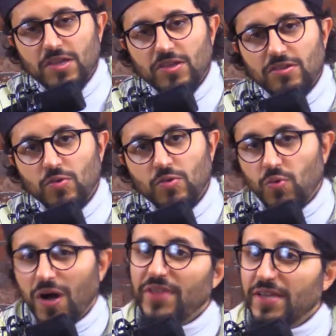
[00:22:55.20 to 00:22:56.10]
you
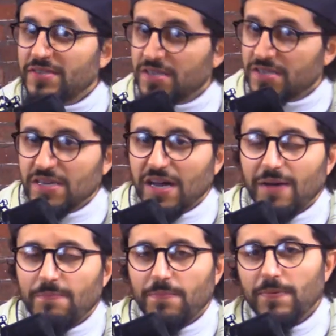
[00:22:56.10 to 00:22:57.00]
want things to
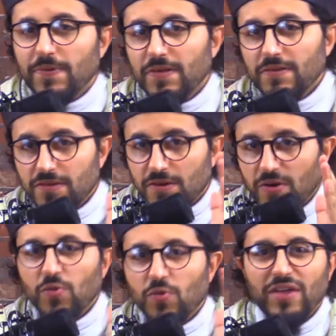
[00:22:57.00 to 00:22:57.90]
stop, in
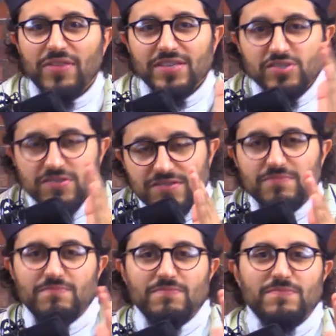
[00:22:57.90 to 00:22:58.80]
a way
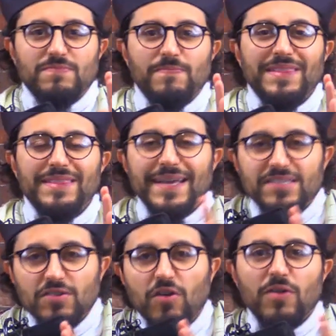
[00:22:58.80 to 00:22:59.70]
that's
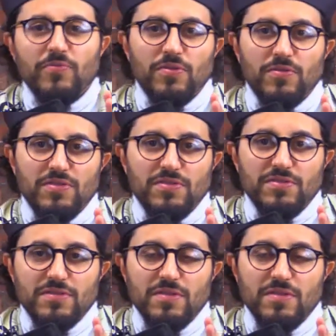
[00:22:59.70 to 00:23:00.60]
less harmful,
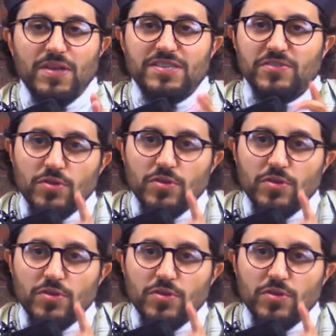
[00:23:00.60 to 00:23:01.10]
because if you don't